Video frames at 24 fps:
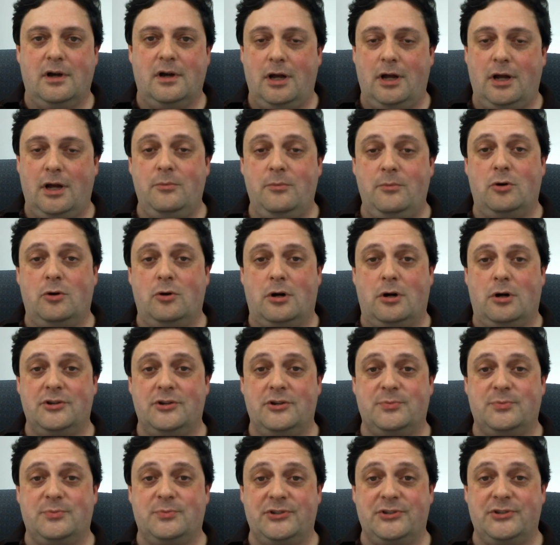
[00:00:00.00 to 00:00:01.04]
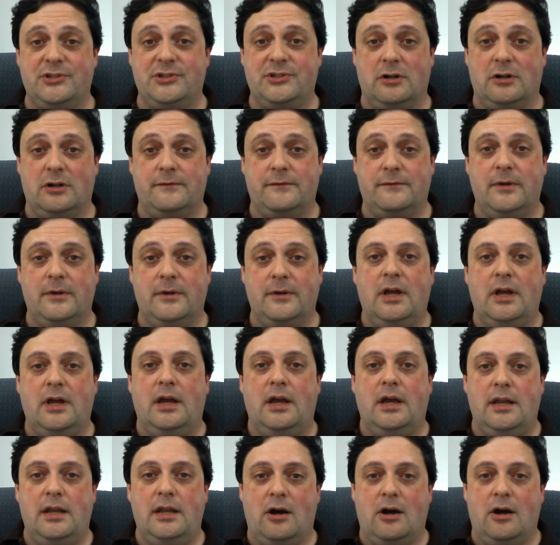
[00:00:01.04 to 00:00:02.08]
I am no artist myself.
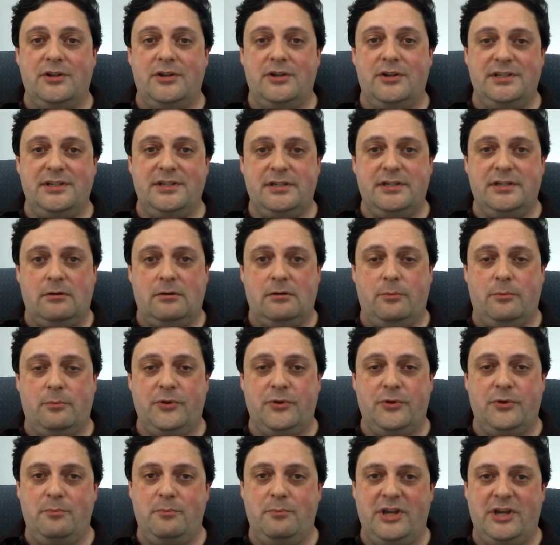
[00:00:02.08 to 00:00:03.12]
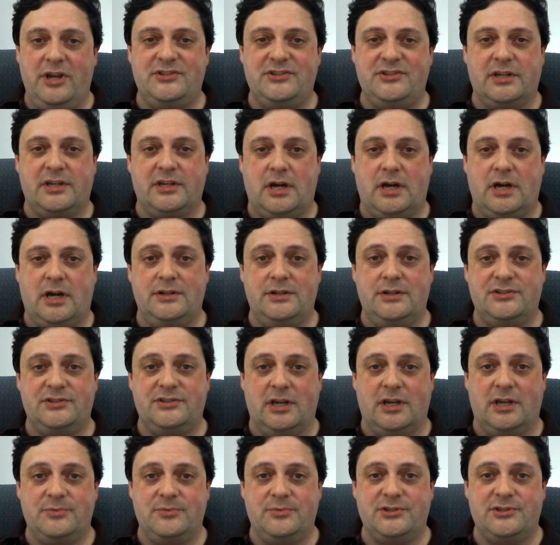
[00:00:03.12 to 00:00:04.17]
Now, I did come up with the basic
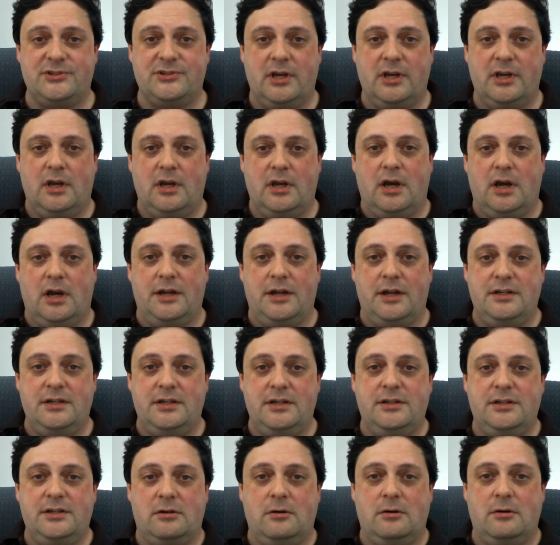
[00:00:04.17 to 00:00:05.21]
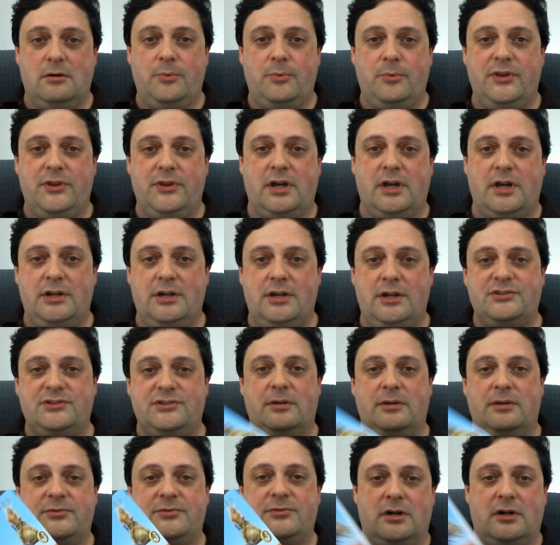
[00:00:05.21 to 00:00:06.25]
concepts. I did come up with the
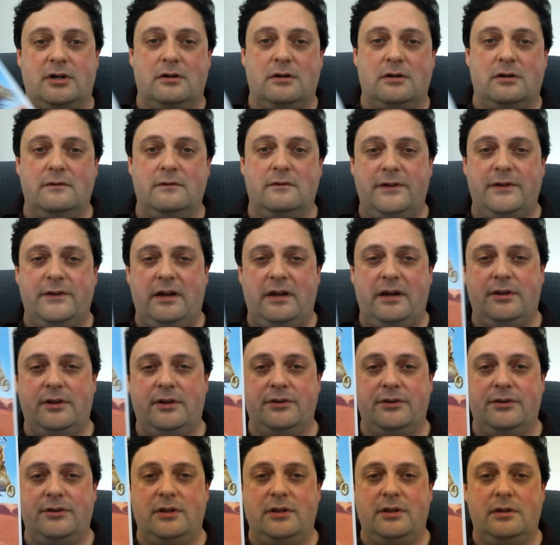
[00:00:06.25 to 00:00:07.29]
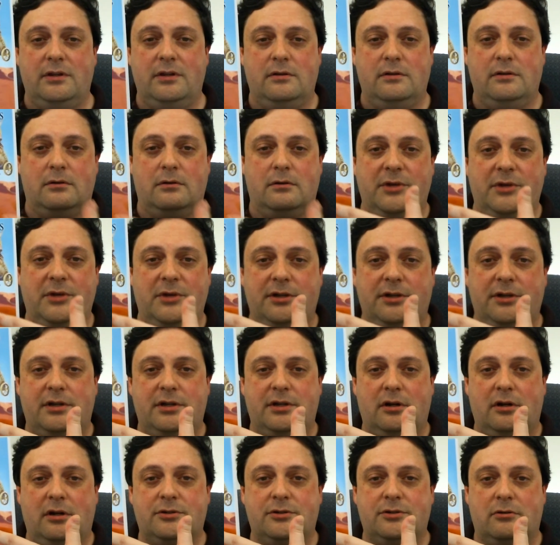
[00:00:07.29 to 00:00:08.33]
concept of having the main
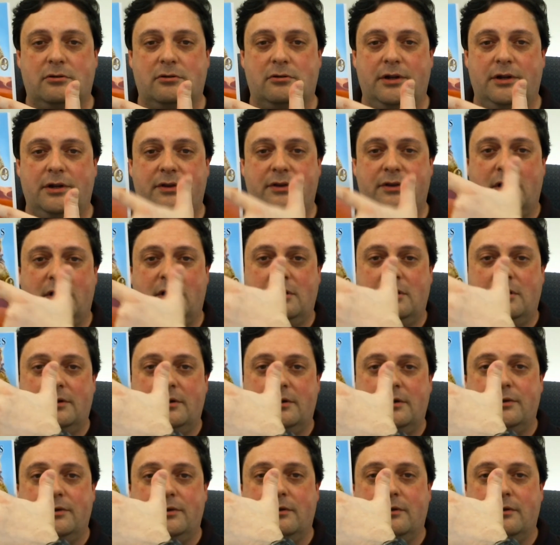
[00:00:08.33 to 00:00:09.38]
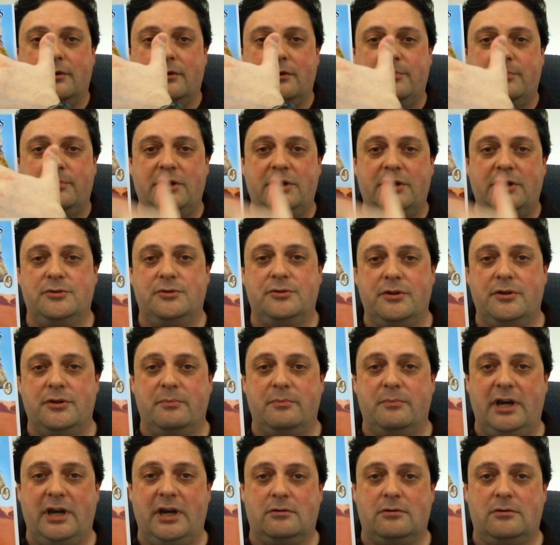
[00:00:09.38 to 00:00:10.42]
character right there, and their patron in
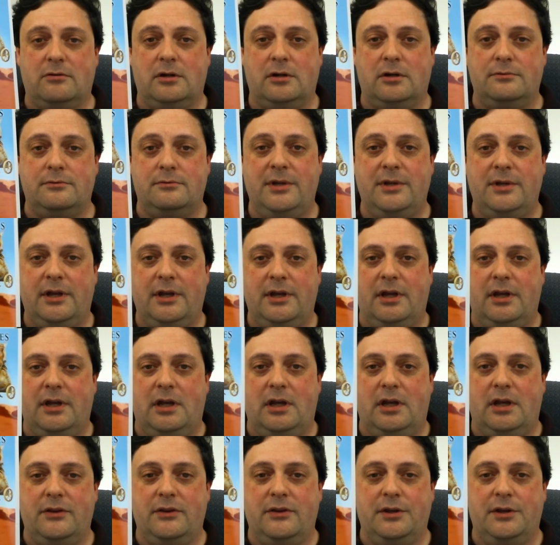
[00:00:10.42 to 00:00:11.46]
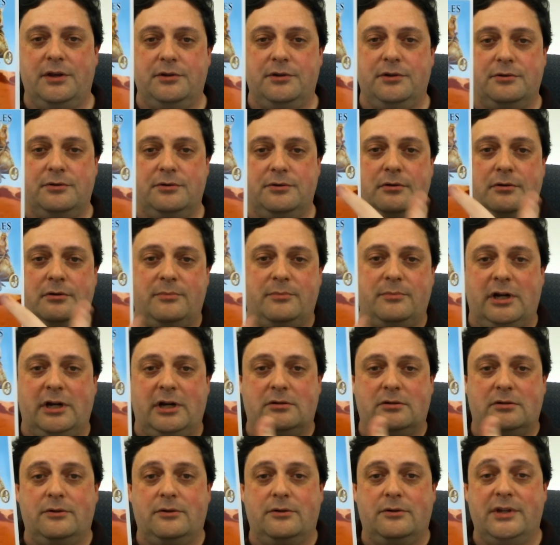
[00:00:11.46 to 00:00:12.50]
the background, and then a
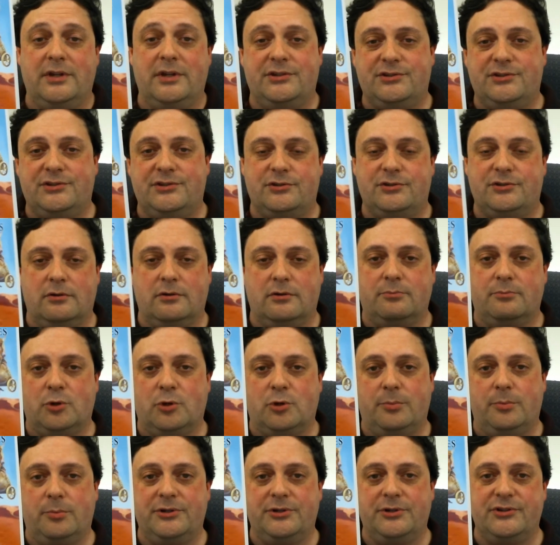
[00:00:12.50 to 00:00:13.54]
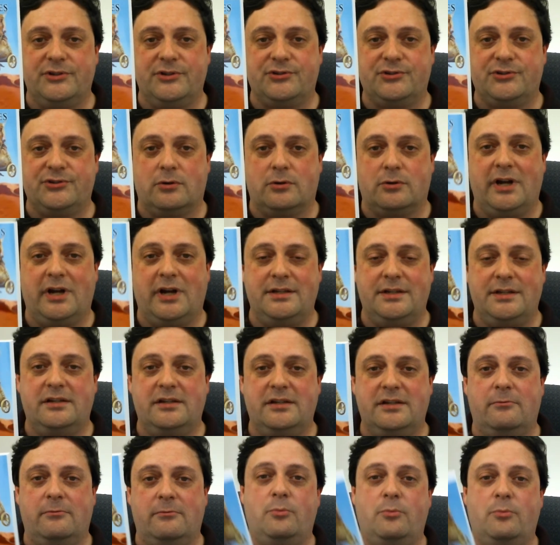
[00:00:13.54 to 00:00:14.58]
background that's appropriate to the story. I
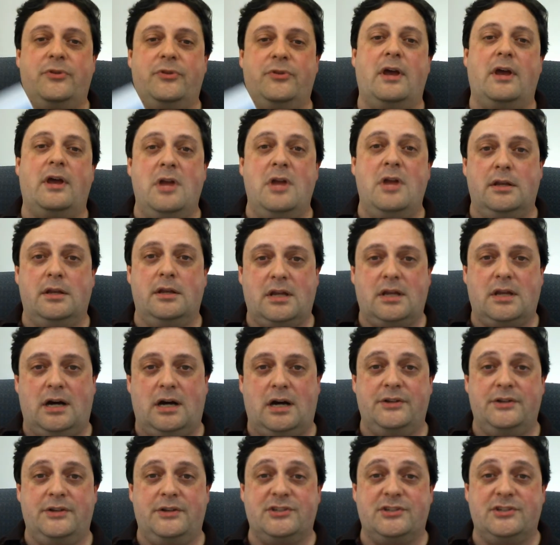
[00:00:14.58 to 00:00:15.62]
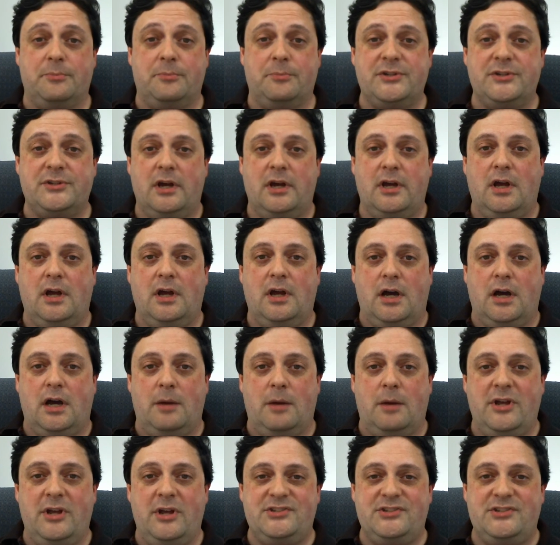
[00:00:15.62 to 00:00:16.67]
did come up with that main concept.
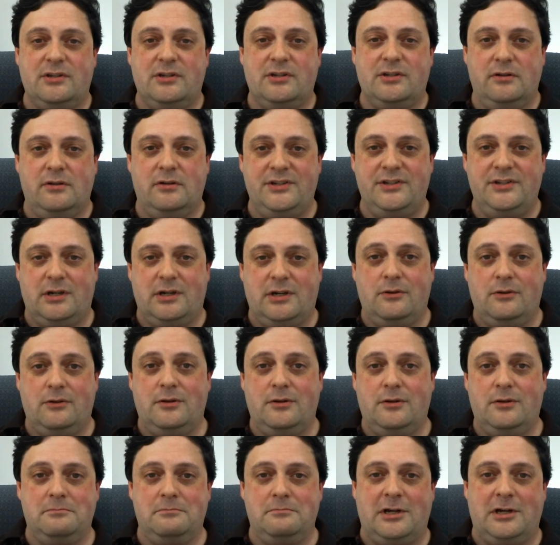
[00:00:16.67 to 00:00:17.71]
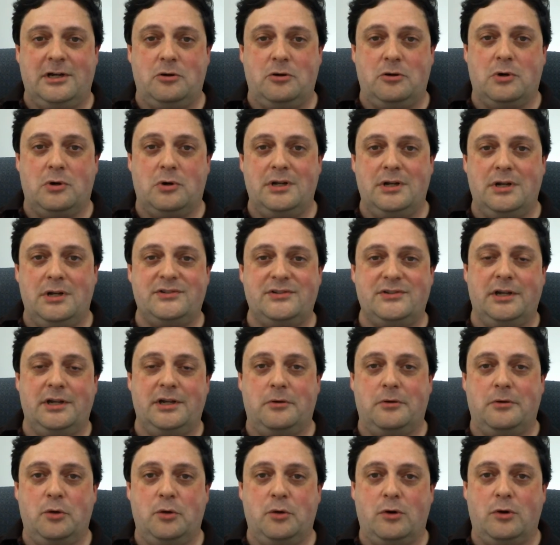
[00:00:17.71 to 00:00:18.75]
I basically tell them how I want it. I
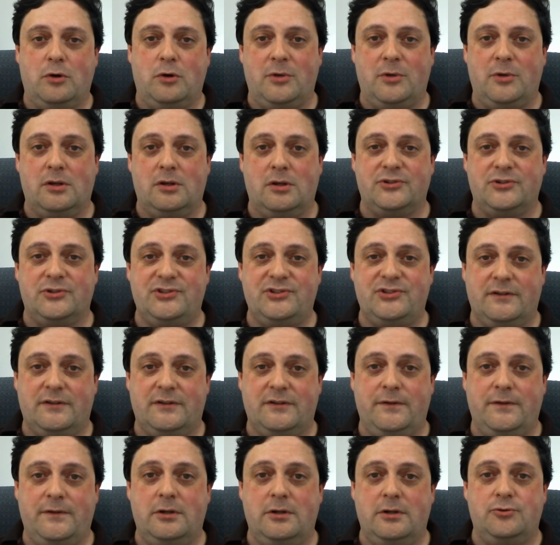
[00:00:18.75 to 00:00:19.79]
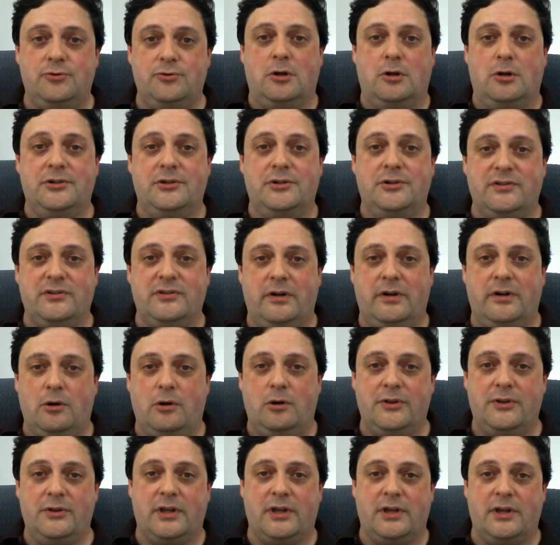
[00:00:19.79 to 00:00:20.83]
create one of my little stick figure drawings of how
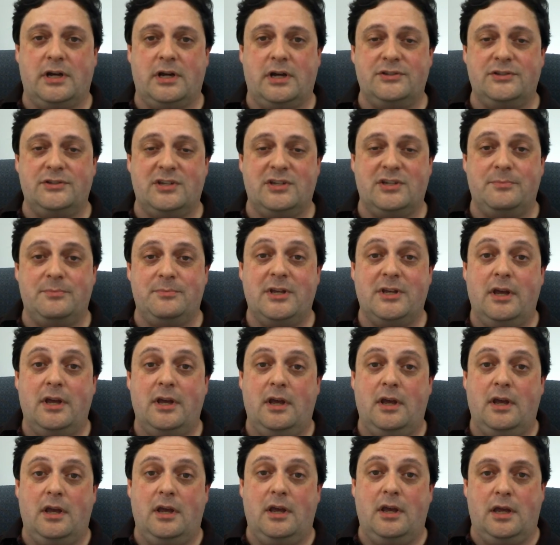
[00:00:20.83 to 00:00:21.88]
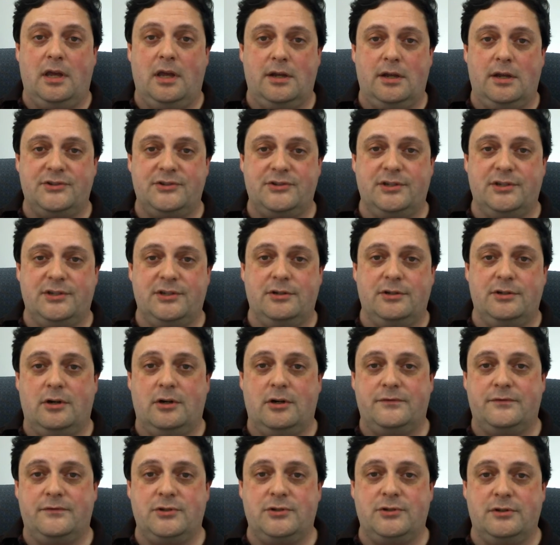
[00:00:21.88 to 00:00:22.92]
I want the concept, and I send it
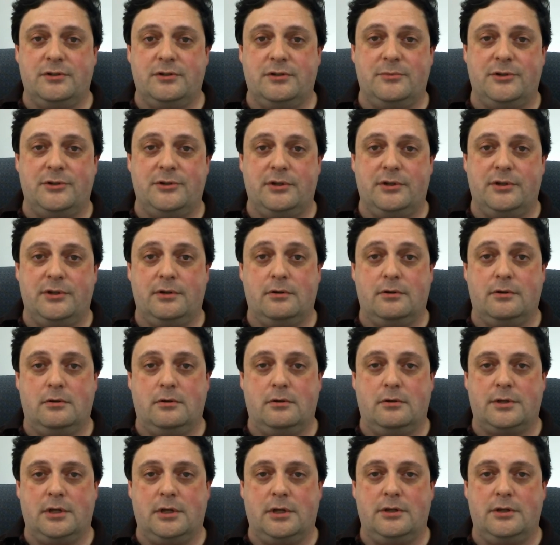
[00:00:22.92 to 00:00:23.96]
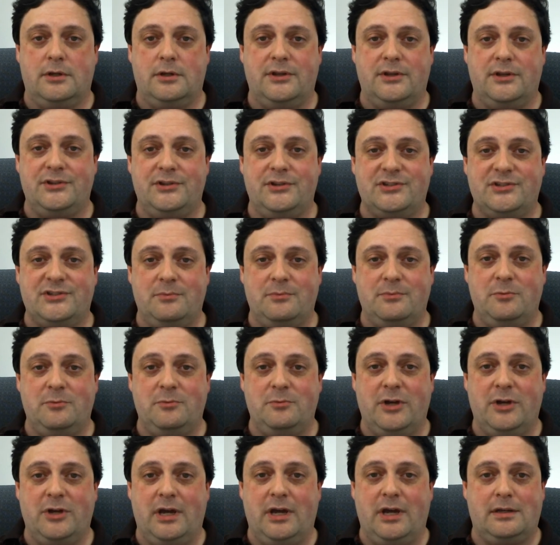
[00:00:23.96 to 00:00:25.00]
off to them, and then they go, okay, and then they send me
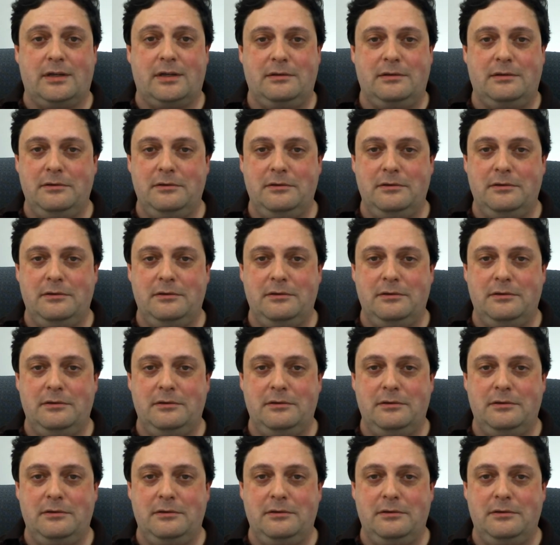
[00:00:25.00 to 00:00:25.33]
back